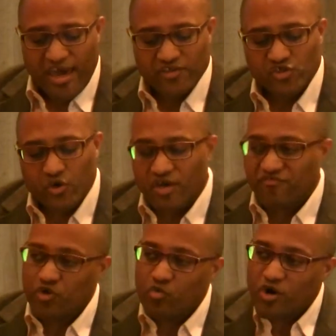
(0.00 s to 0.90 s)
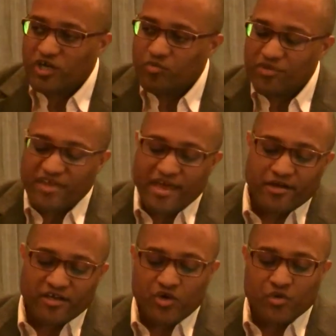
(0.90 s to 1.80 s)
And so if you're working with
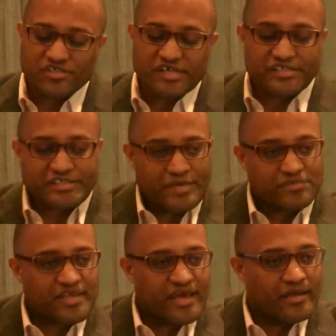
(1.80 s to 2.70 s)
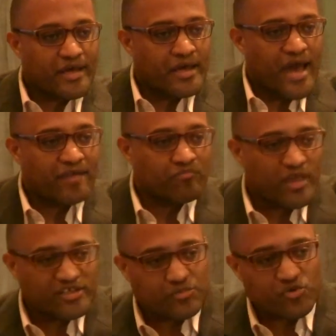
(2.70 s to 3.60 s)
data, here are 6 tips that I'd
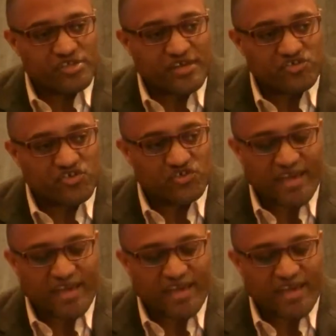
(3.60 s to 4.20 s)
like to present to you